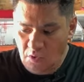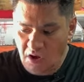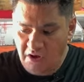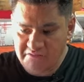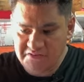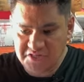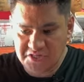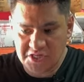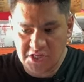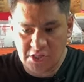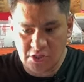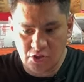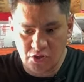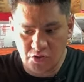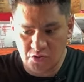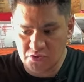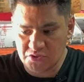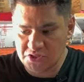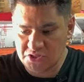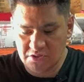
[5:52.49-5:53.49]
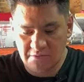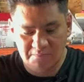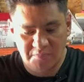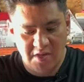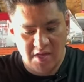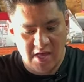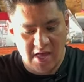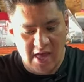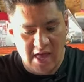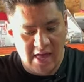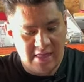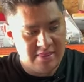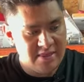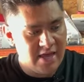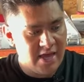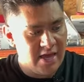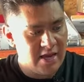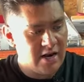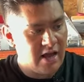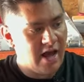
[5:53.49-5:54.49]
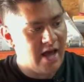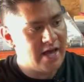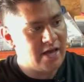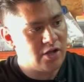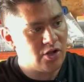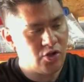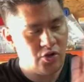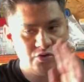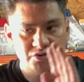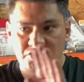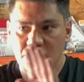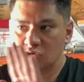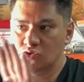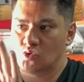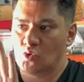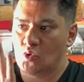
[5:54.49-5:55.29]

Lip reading: were obviously loose, and then I closed the